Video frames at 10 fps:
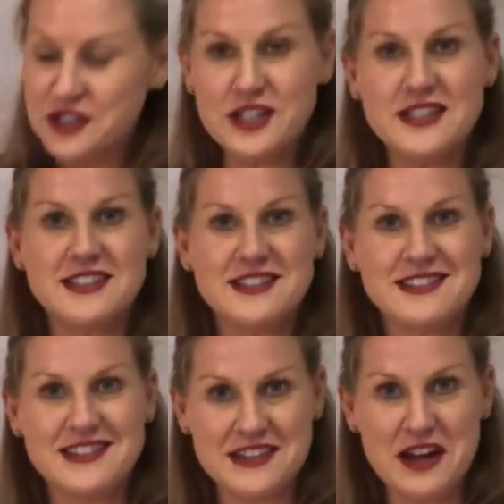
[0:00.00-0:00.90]
She just
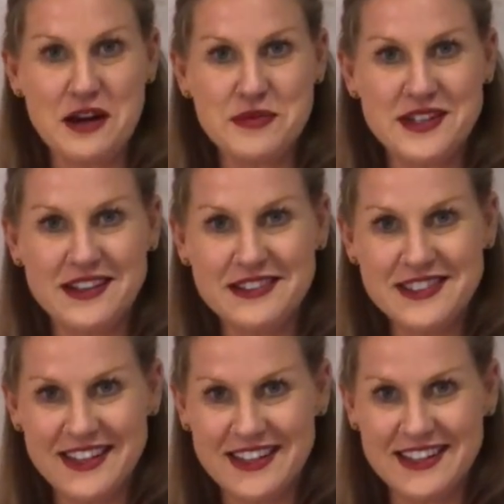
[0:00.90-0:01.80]
snuck
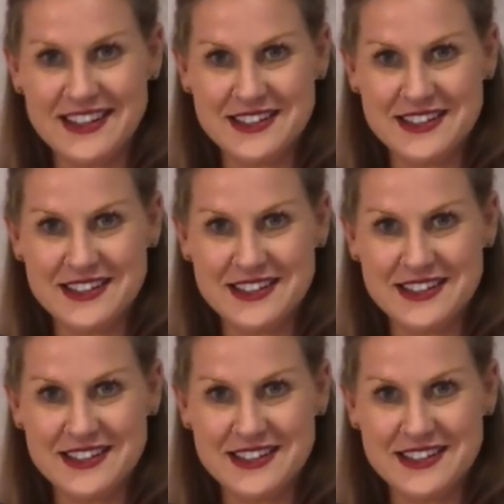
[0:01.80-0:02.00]
upstairs and